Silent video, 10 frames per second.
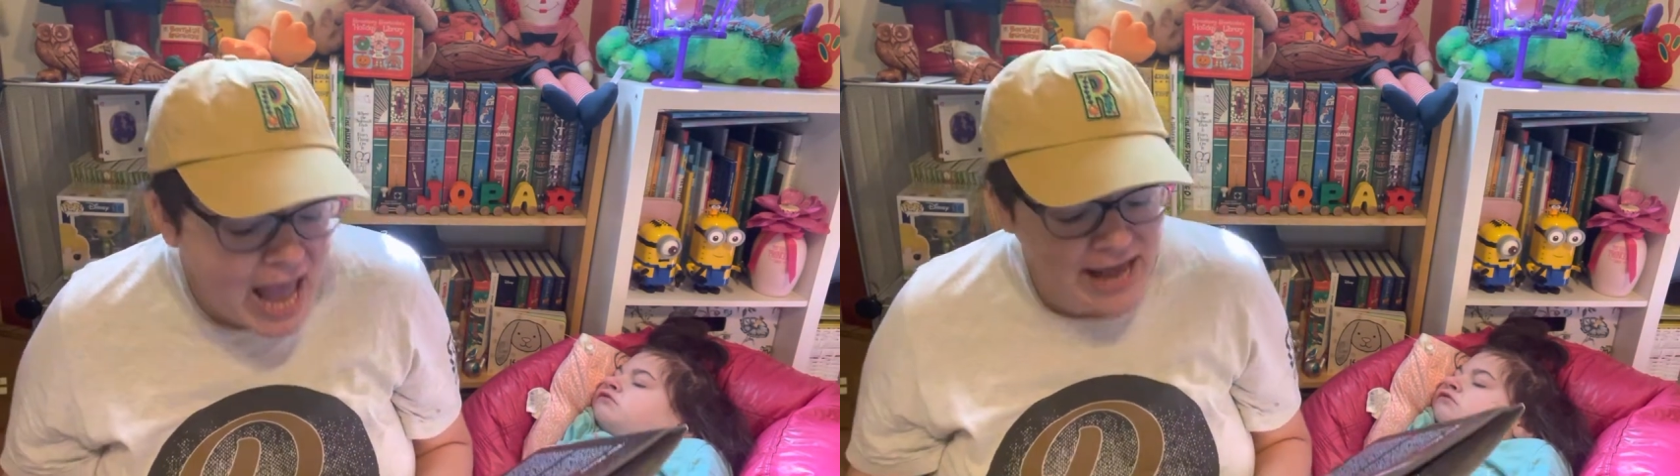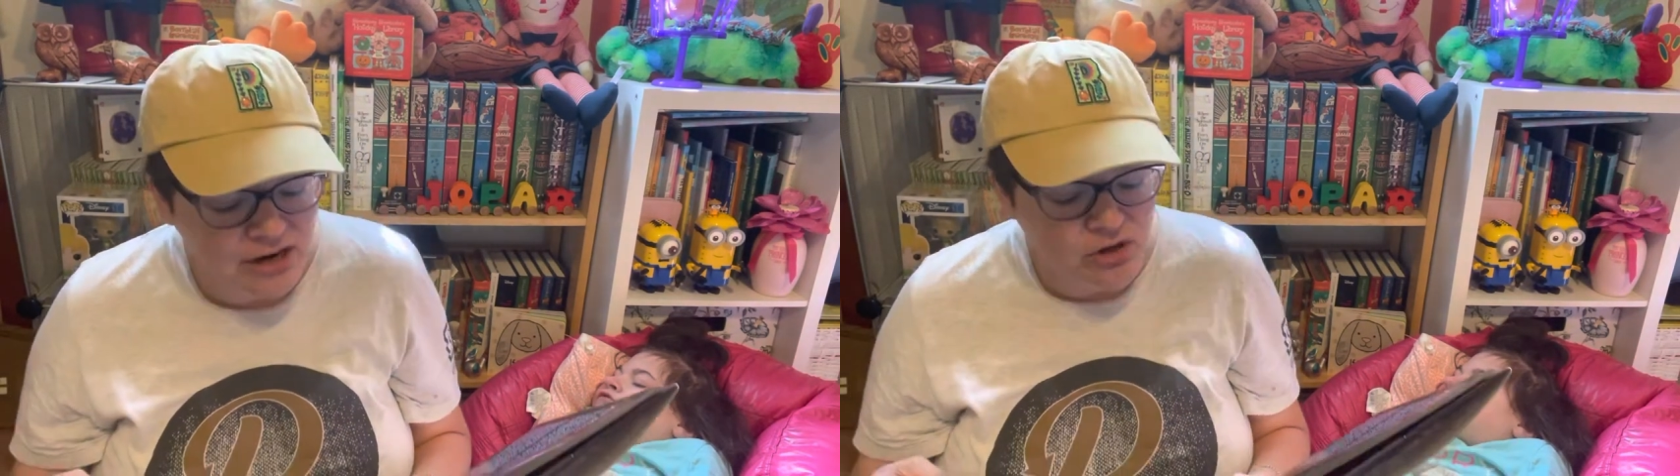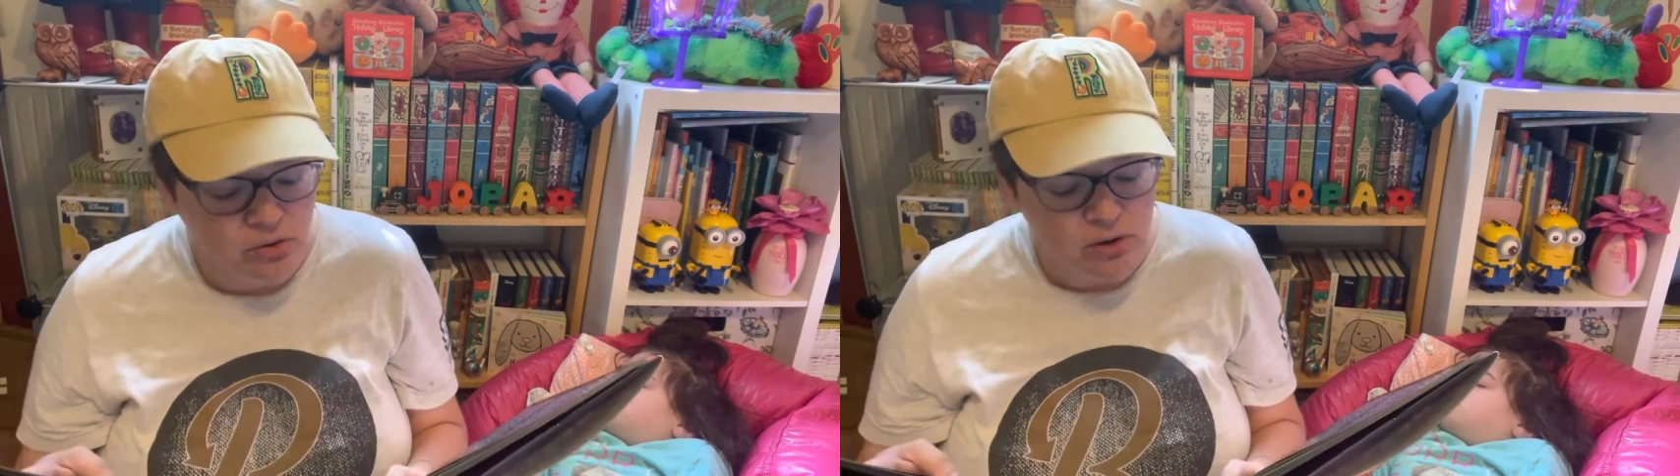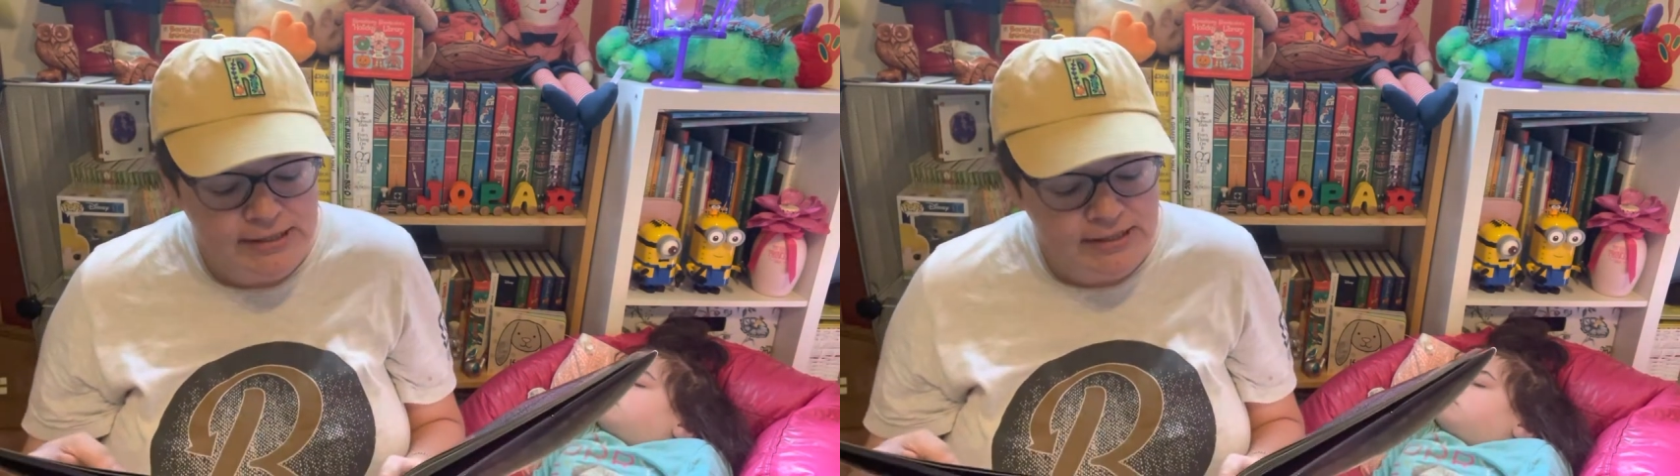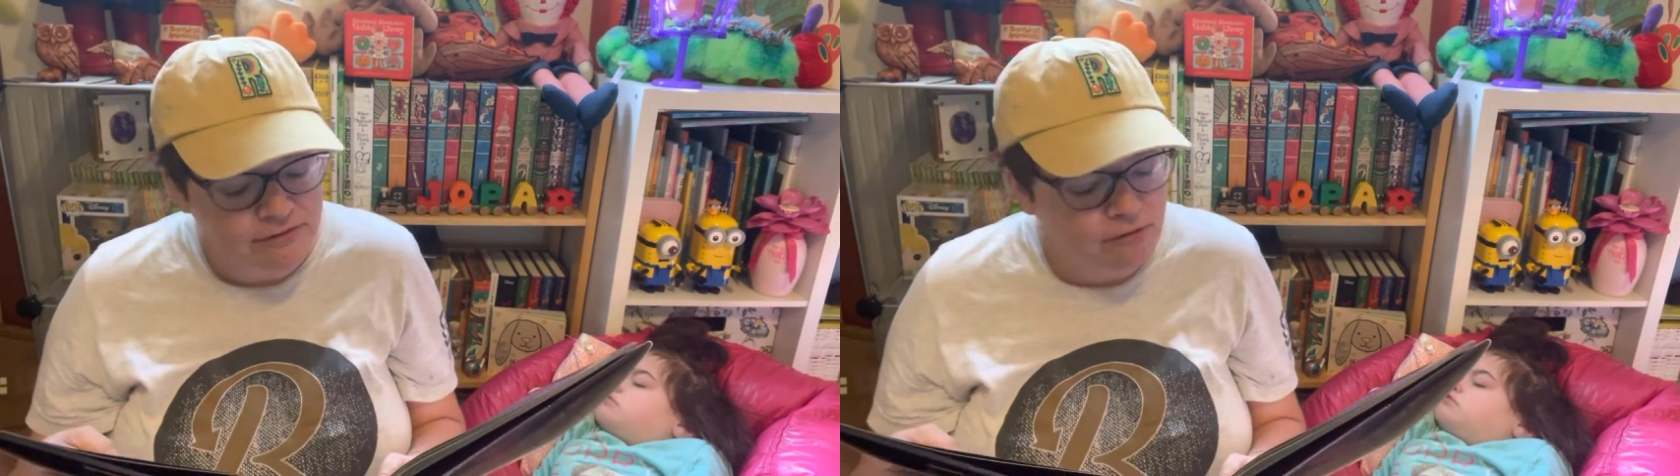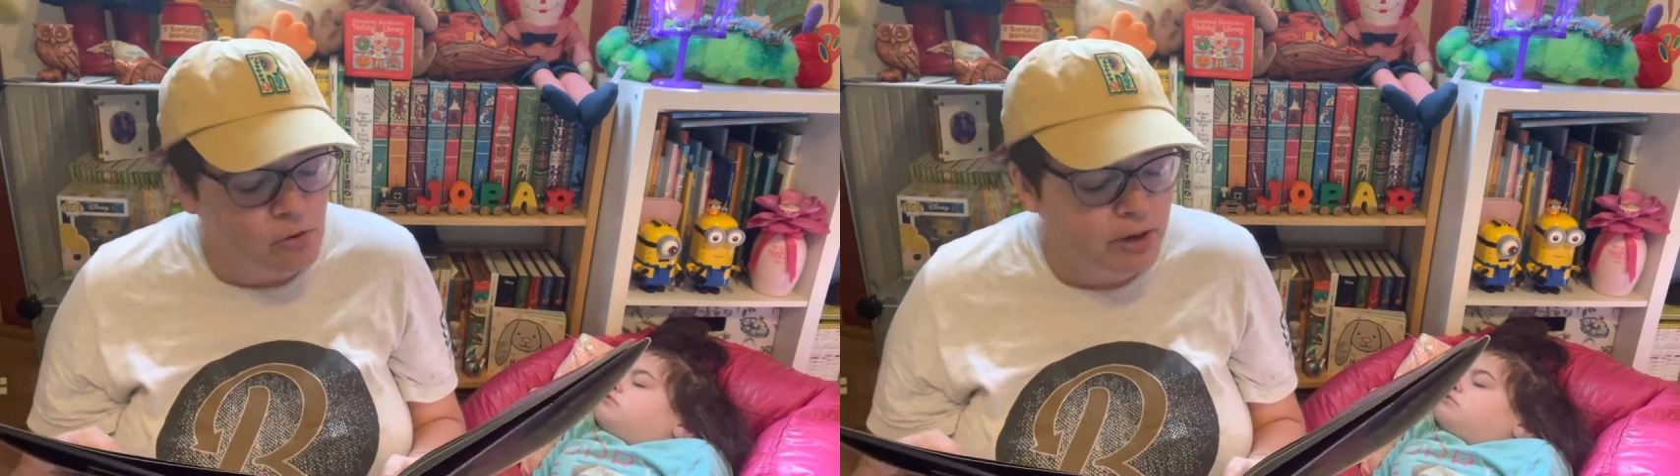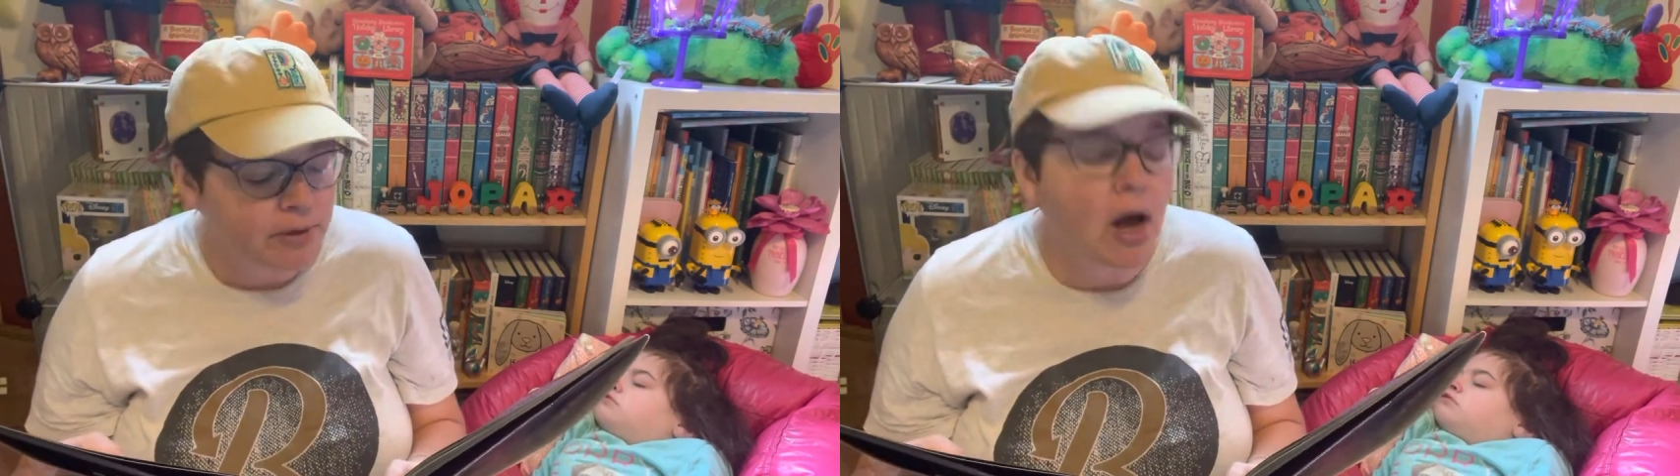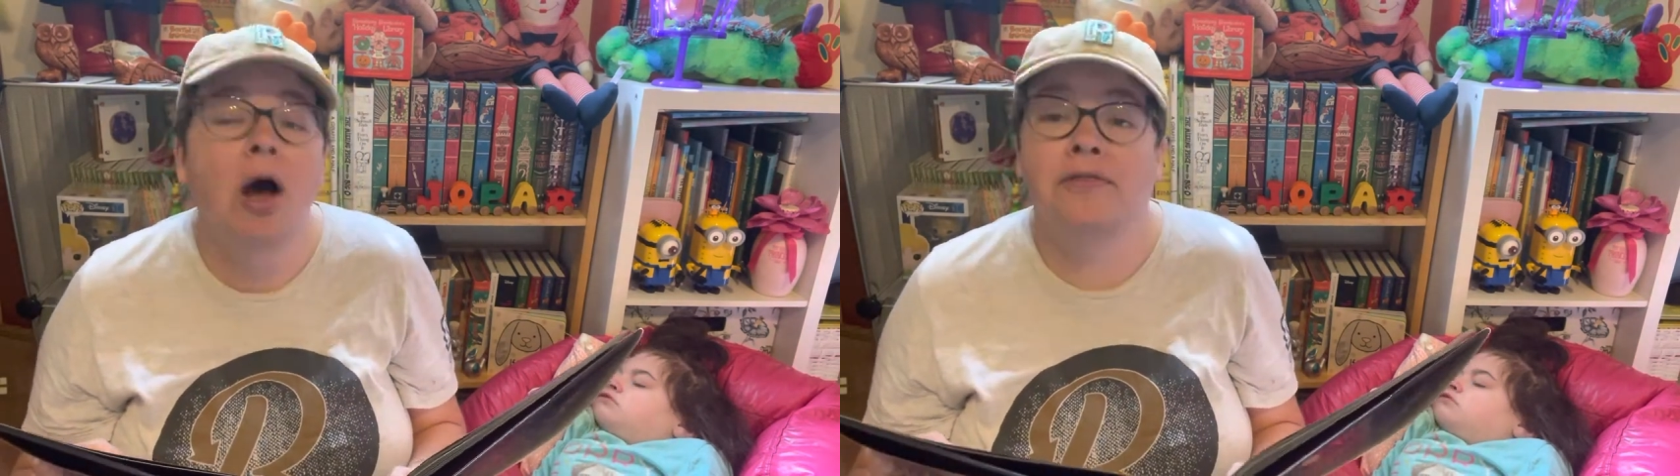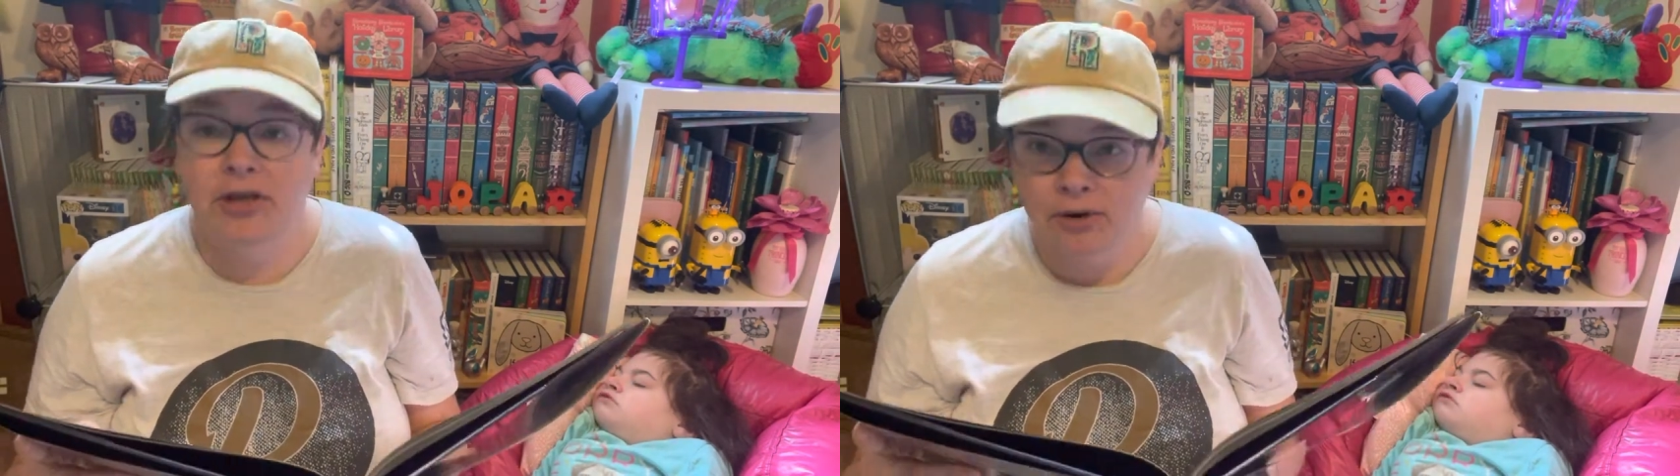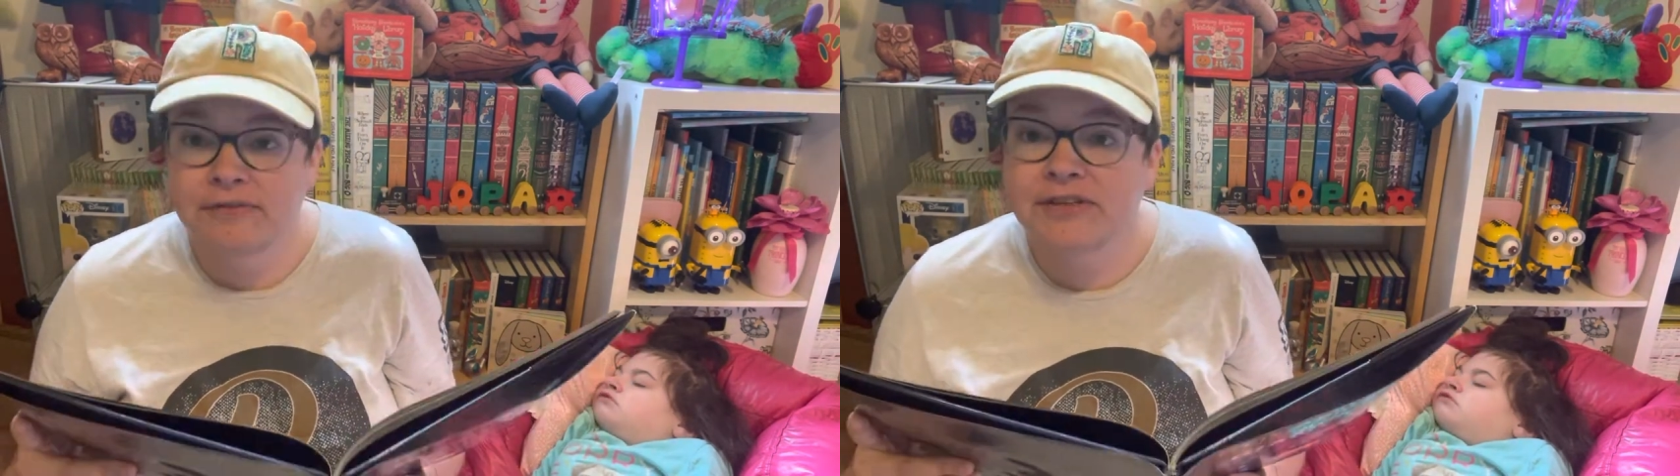and a crust formed on the Earth's